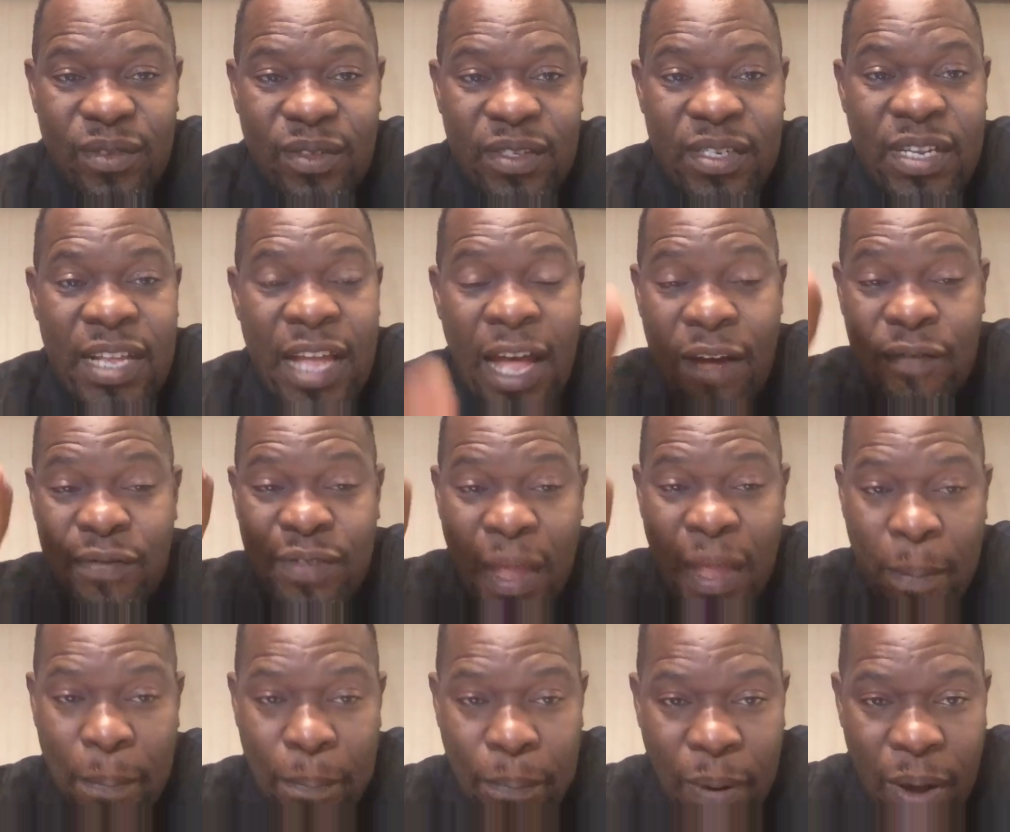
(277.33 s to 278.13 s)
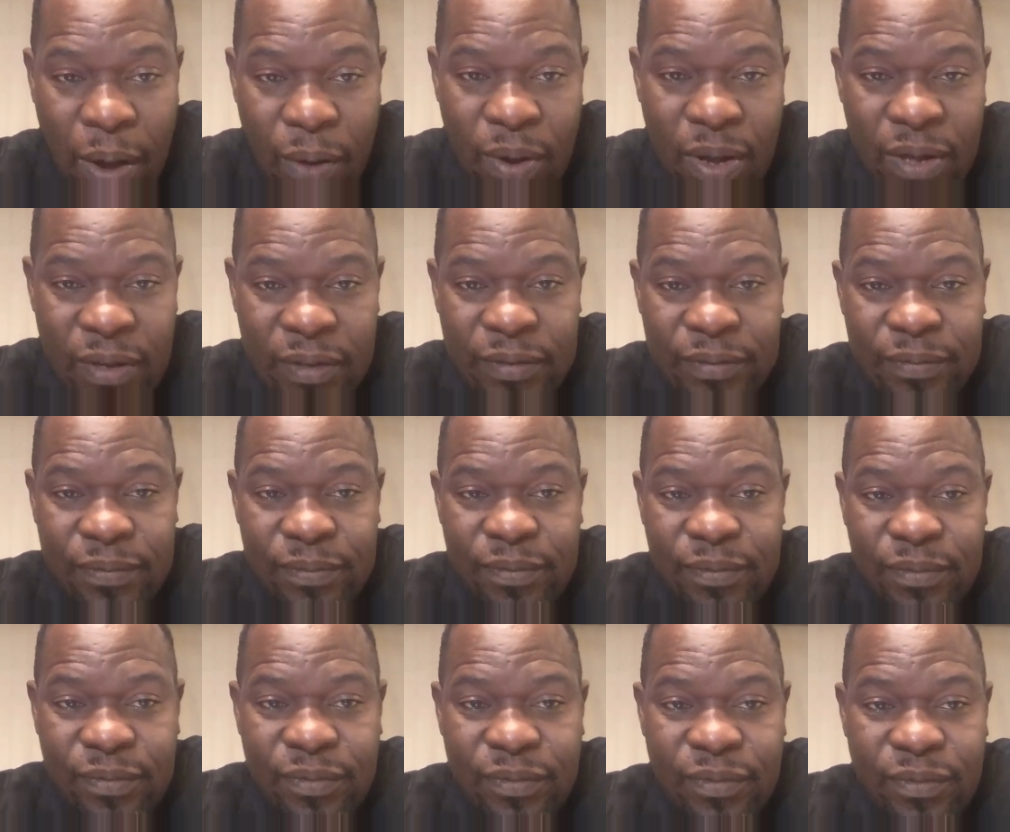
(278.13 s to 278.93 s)
They have that power
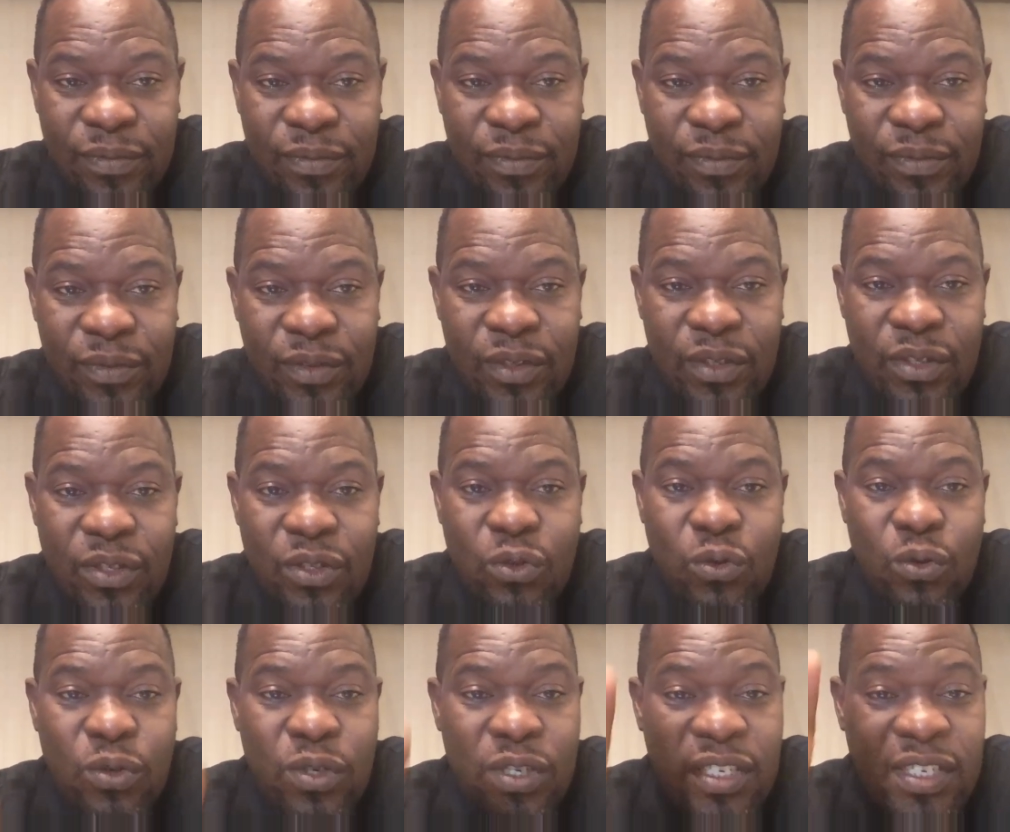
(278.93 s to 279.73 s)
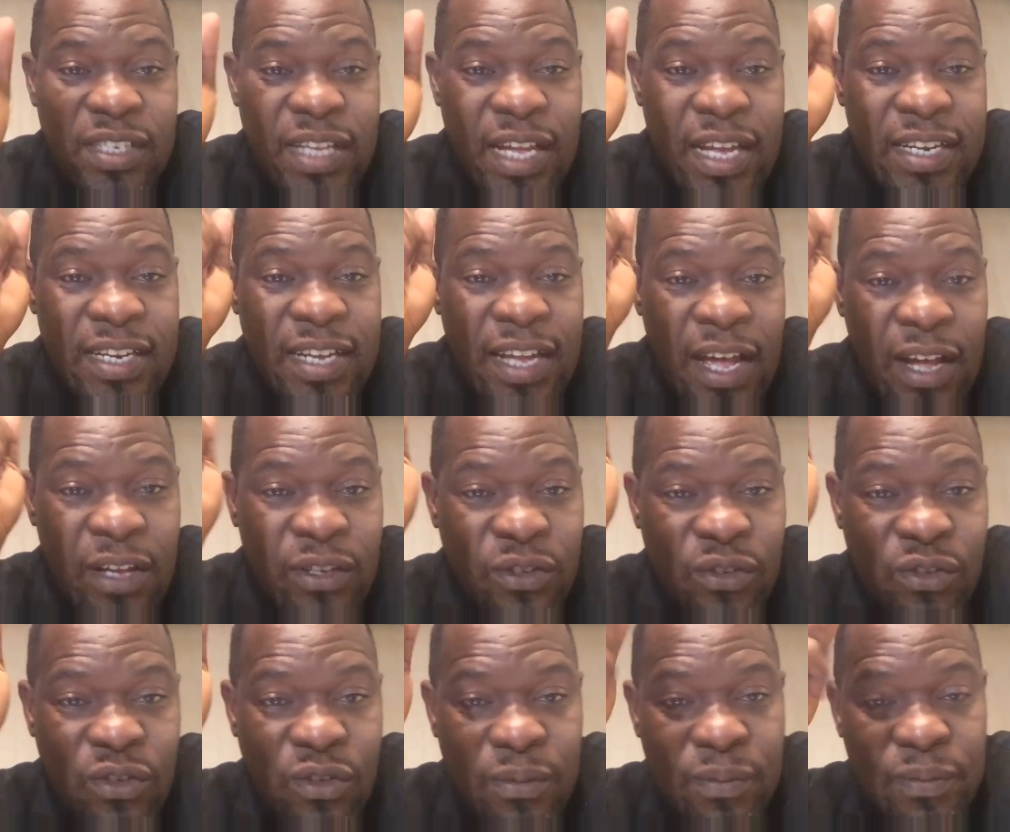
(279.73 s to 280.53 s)
to decide the
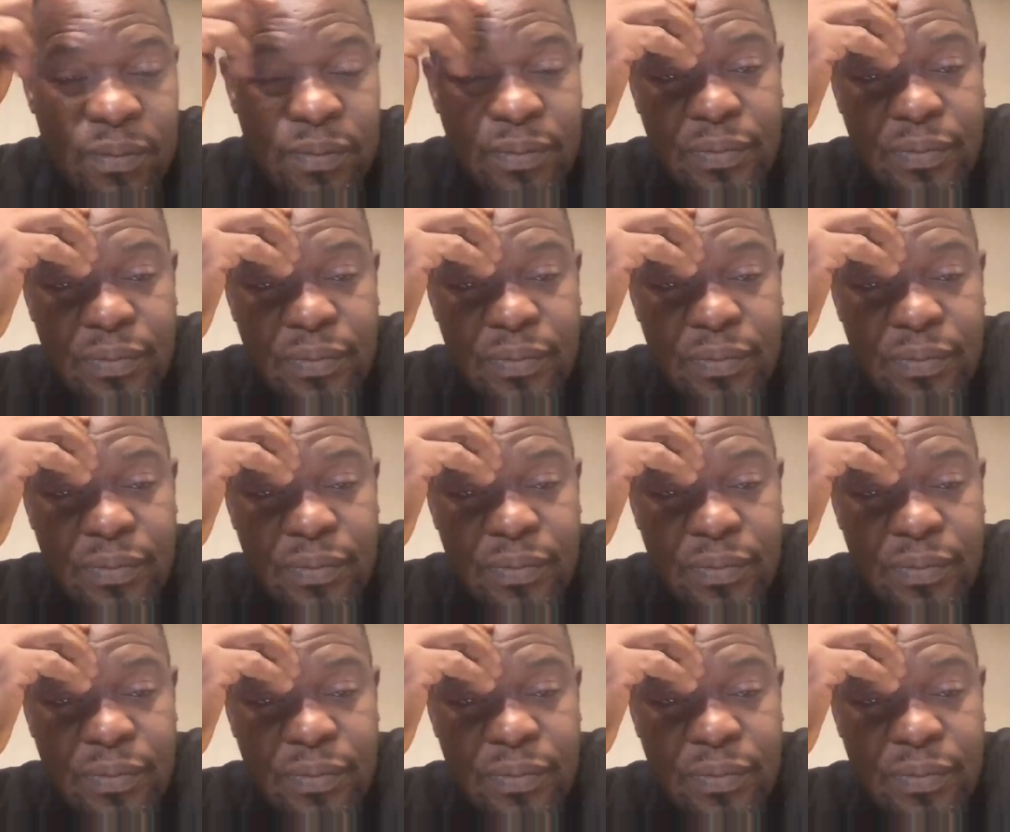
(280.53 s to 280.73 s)
outcome.